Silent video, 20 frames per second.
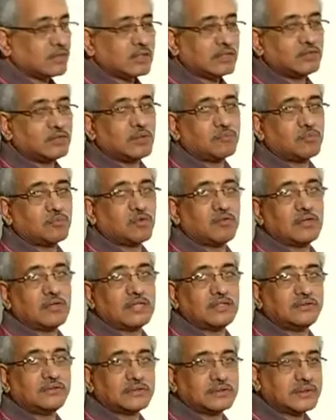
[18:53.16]
value, approved
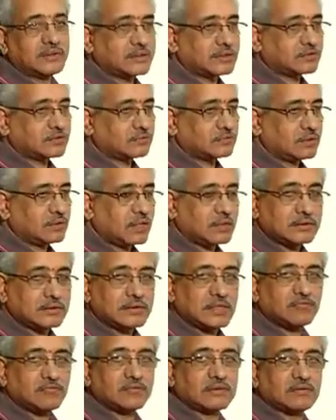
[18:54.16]
value is this on the
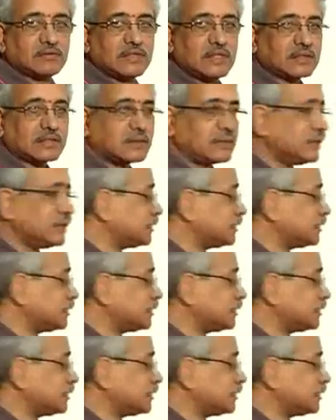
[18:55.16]
surface of the earth.